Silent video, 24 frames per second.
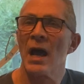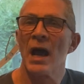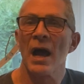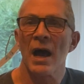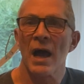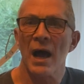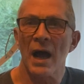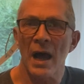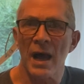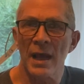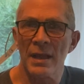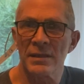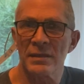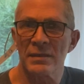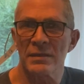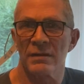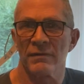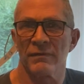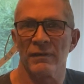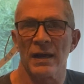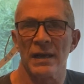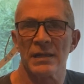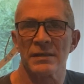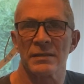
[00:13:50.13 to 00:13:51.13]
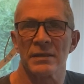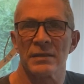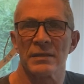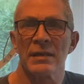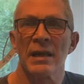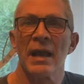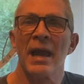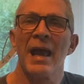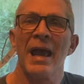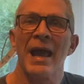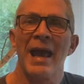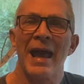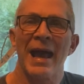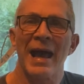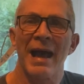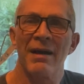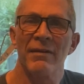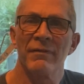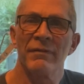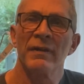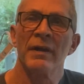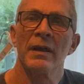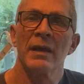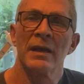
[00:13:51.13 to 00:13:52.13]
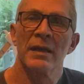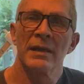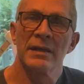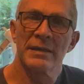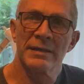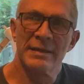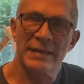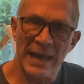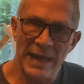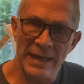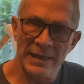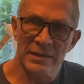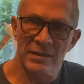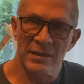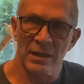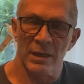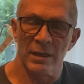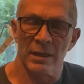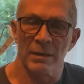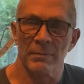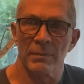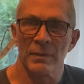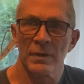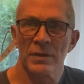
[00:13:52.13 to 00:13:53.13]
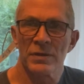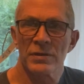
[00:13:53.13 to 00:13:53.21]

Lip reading: Hans devices have dates on them.